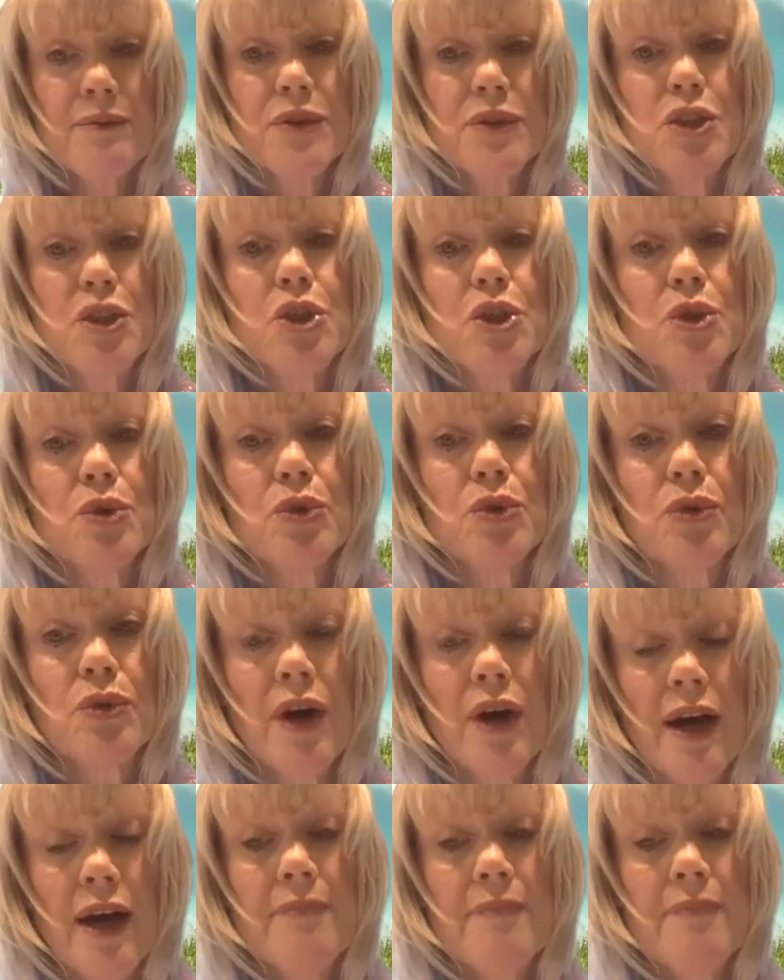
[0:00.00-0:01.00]

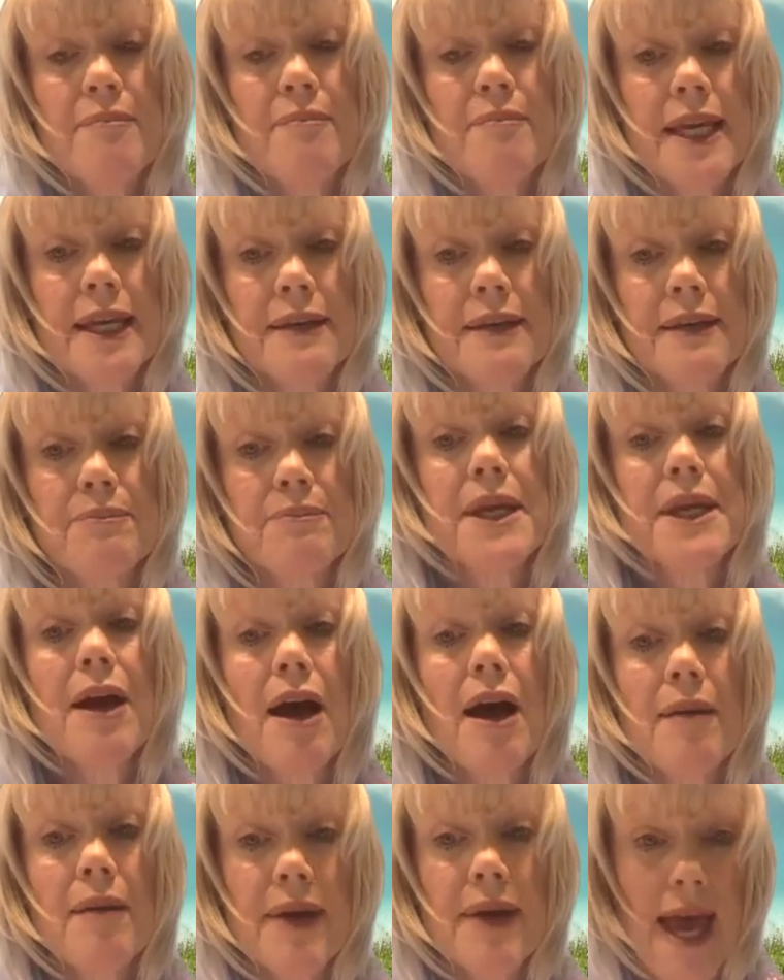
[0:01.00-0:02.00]
to make it
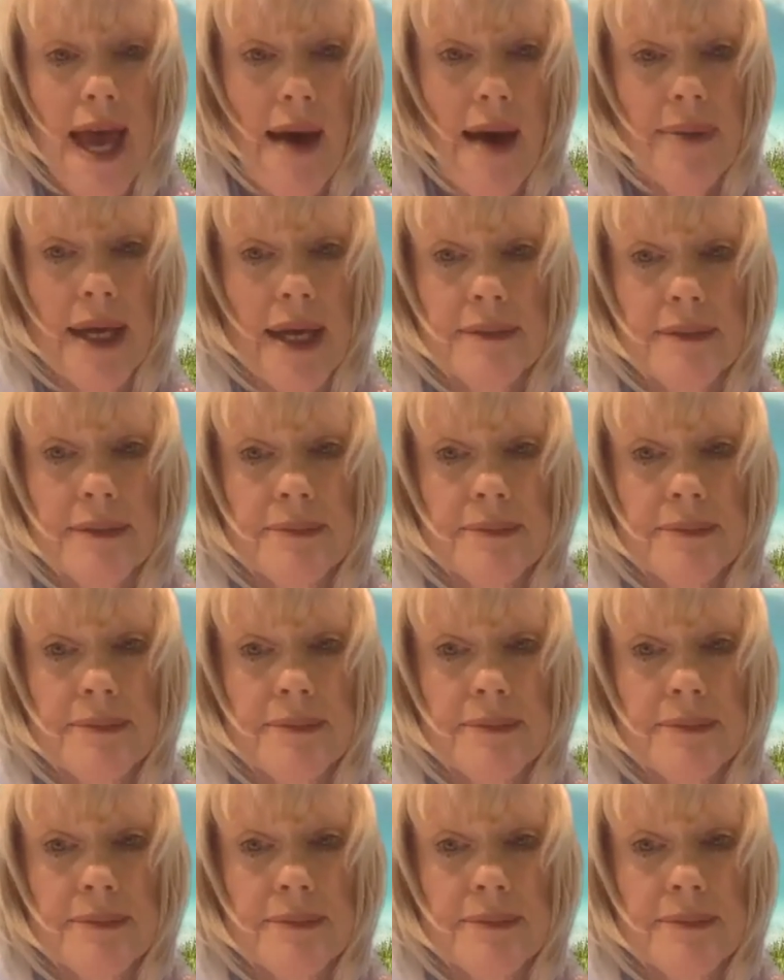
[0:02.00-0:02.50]
become a habit